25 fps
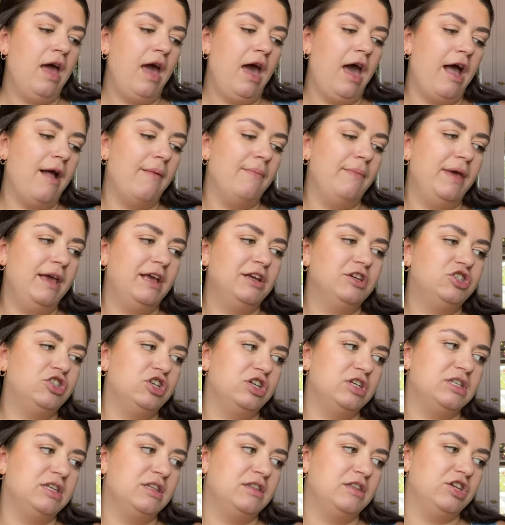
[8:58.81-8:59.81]
Um, it's
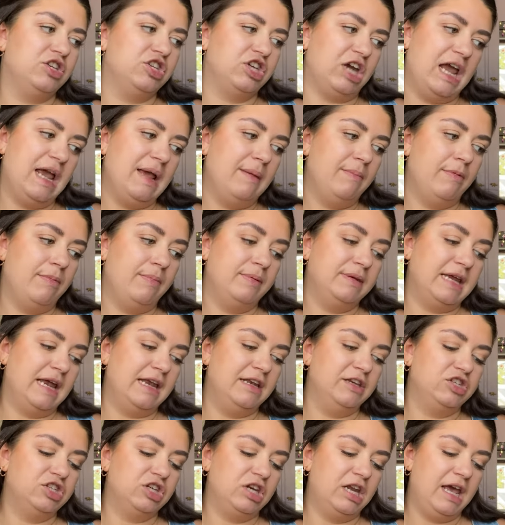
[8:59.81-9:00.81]
just the shape
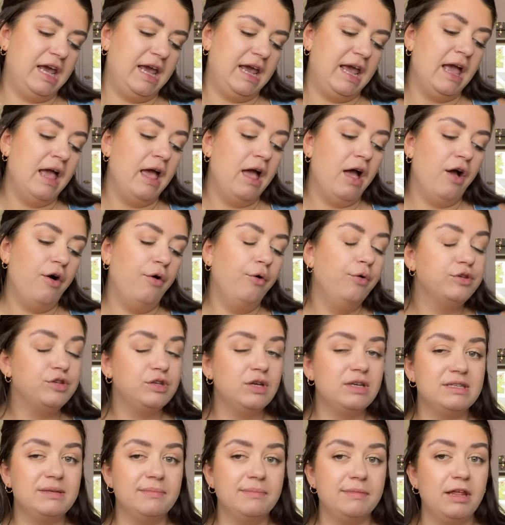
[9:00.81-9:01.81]
potentially. Also,
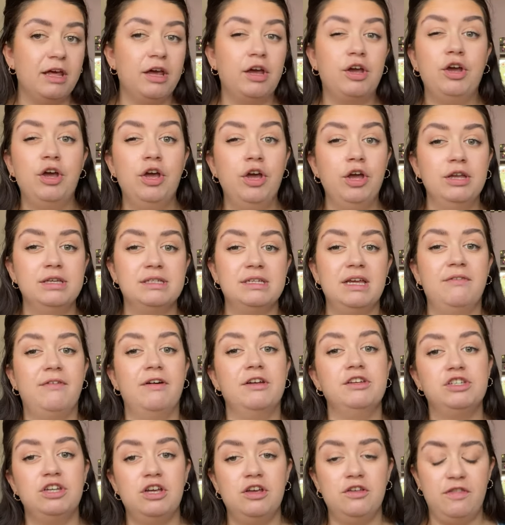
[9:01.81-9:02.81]
it's something I could, if I
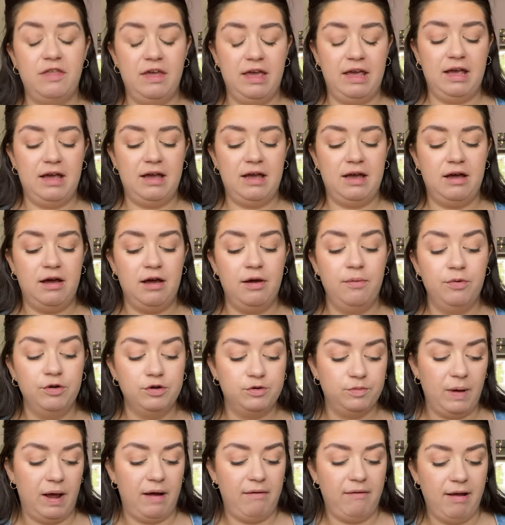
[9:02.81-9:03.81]
do think I
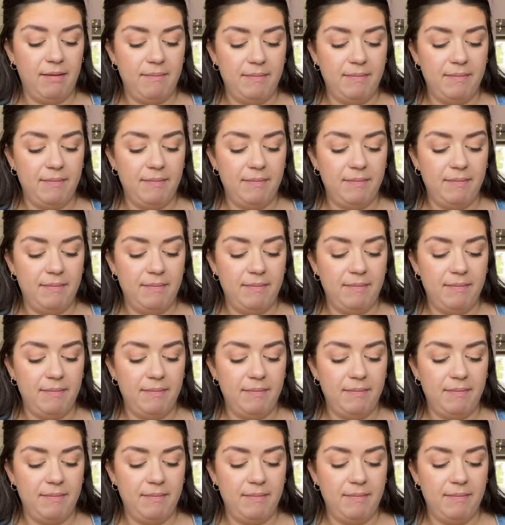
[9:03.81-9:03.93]
would wear it,